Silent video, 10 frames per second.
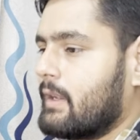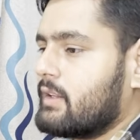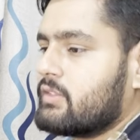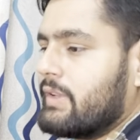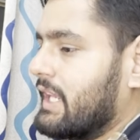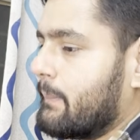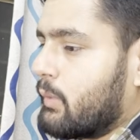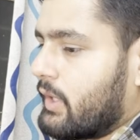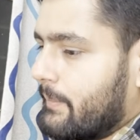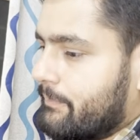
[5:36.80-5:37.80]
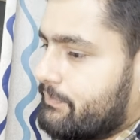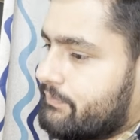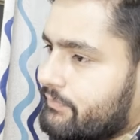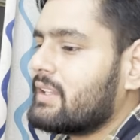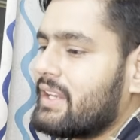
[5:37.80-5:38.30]
It's very important.
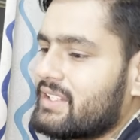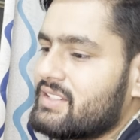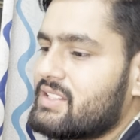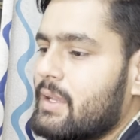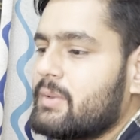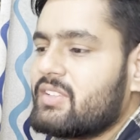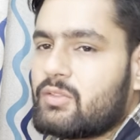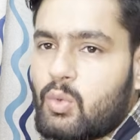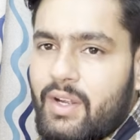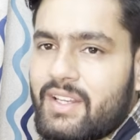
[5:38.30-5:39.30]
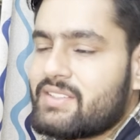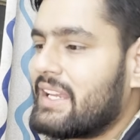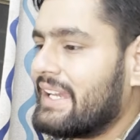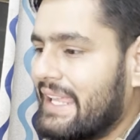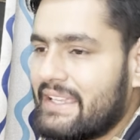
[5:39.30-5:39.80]
The next step is to
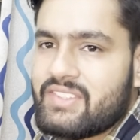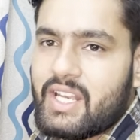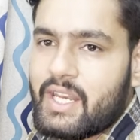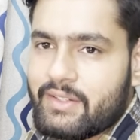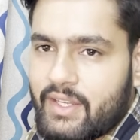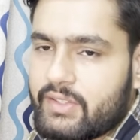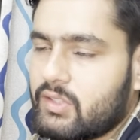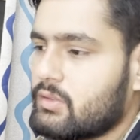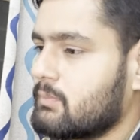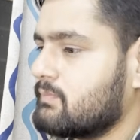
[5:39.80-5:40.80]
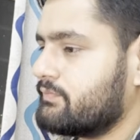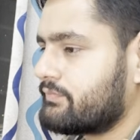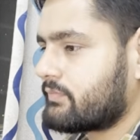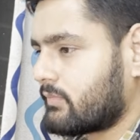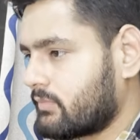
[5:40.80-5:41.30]
understand LangChain and RAG system.
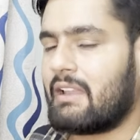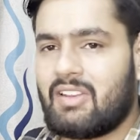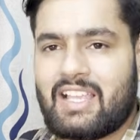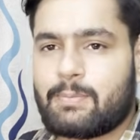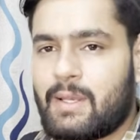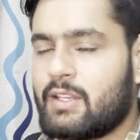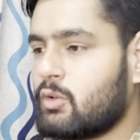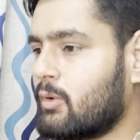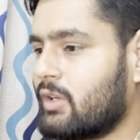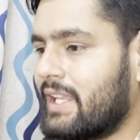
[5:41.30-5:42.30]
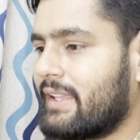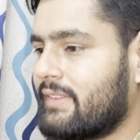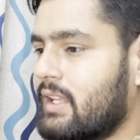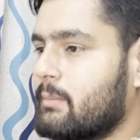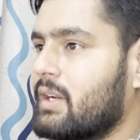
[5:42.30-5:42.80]
I will explain you about
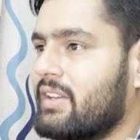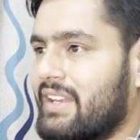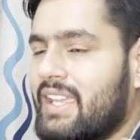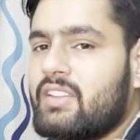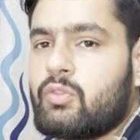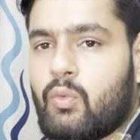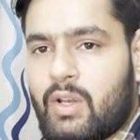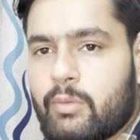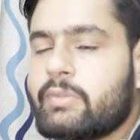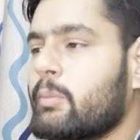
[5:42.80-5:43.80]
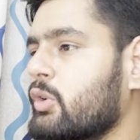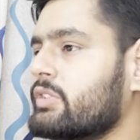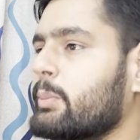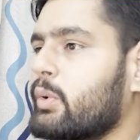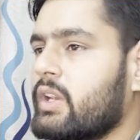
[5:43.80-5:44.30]
LangChain, but RAG is one of the
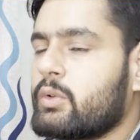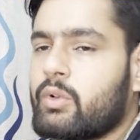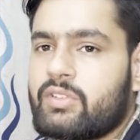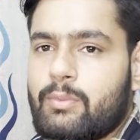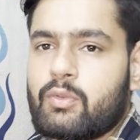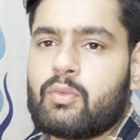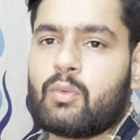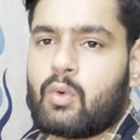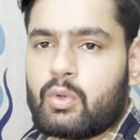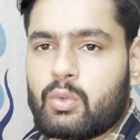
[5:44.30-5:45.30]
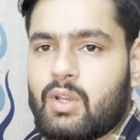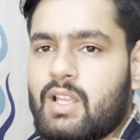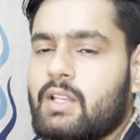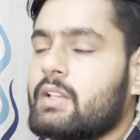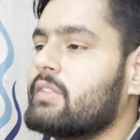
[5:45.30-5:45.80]
most important concept if you want to
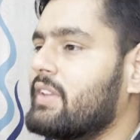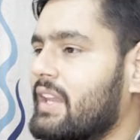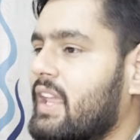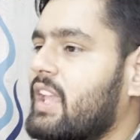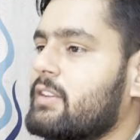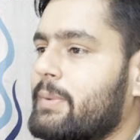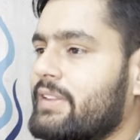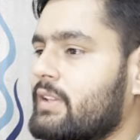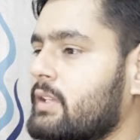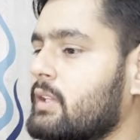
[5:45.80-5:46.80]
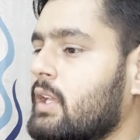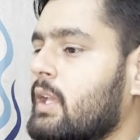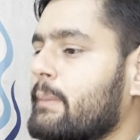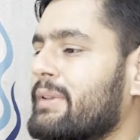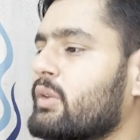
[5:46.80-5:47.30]
learn GenAI, especially
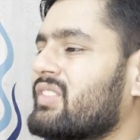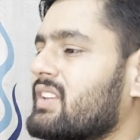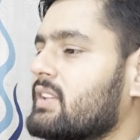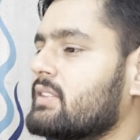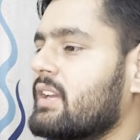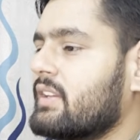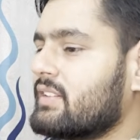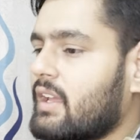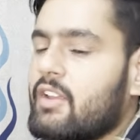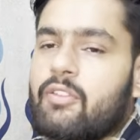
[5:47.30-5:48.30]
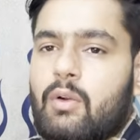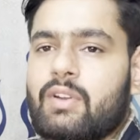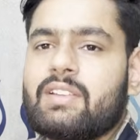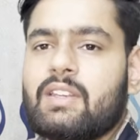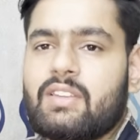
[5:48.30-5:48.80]
because the entire
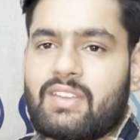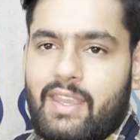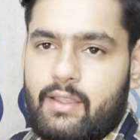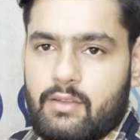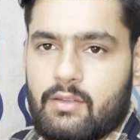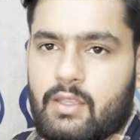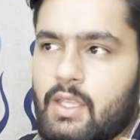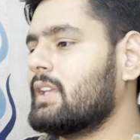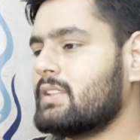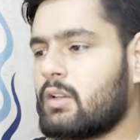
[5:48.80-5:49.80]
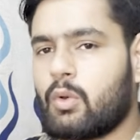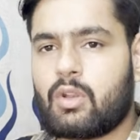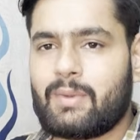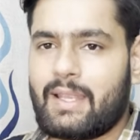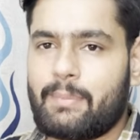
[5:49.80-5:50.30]
foundation is RAG. In the
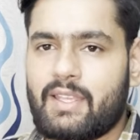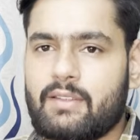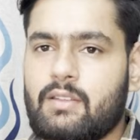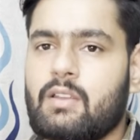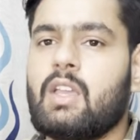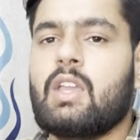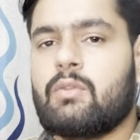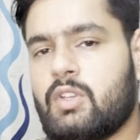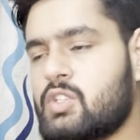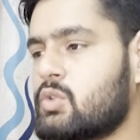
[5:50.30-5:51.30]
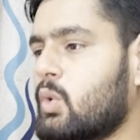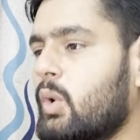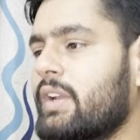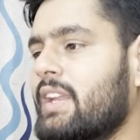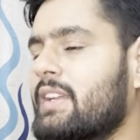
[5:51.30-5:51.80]
normal application, we
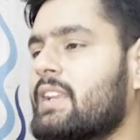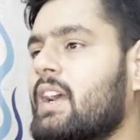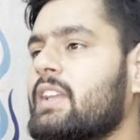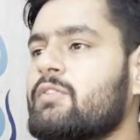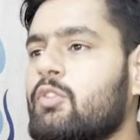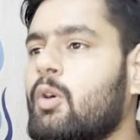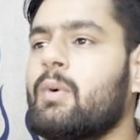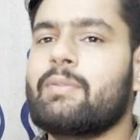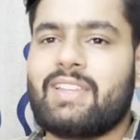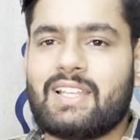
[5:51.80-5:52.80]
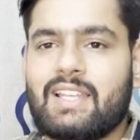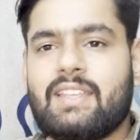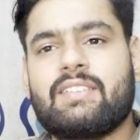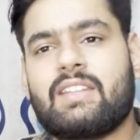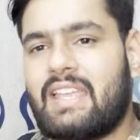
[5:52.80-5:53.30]
store data in form of
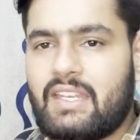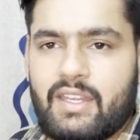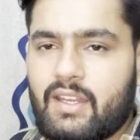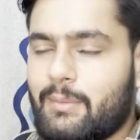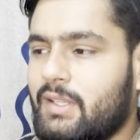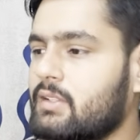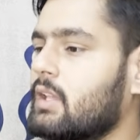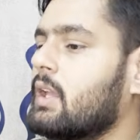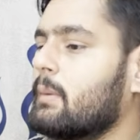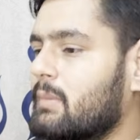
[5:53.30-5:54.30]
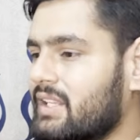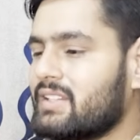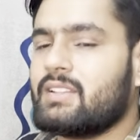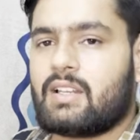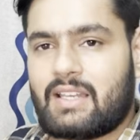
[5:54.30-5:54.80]
English in any database, but
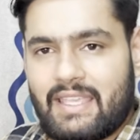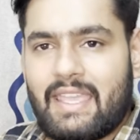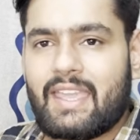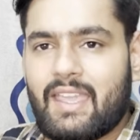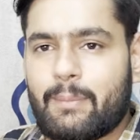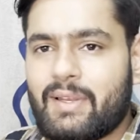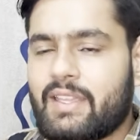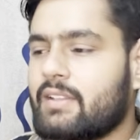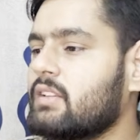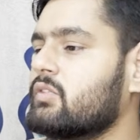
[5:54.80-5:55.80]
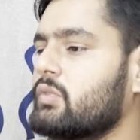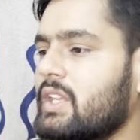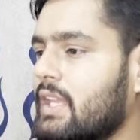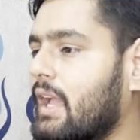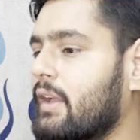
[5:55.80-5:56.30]
in the like AI applications,
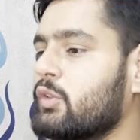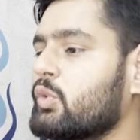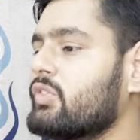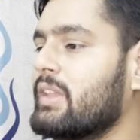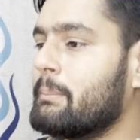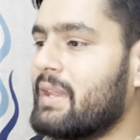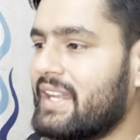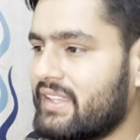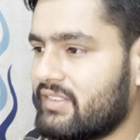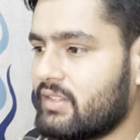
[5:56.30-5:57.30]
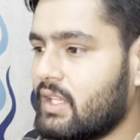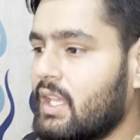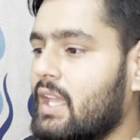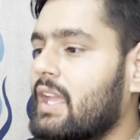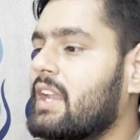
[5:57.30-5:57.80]
we use embeddings
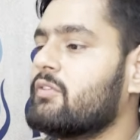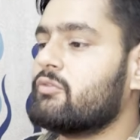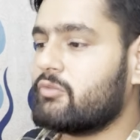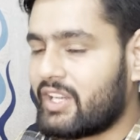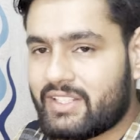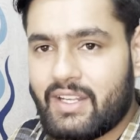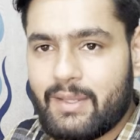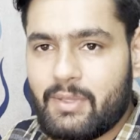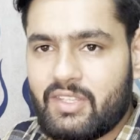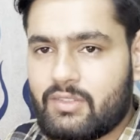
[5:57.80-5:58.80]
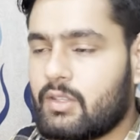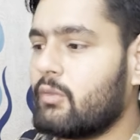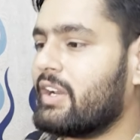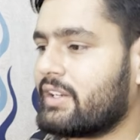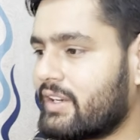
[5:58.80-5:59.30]
and vector DBs,
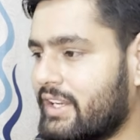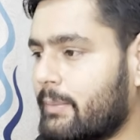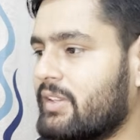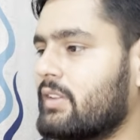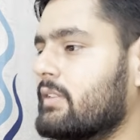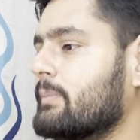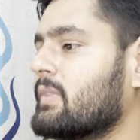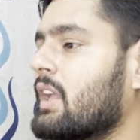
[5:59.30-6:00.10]
vector databases.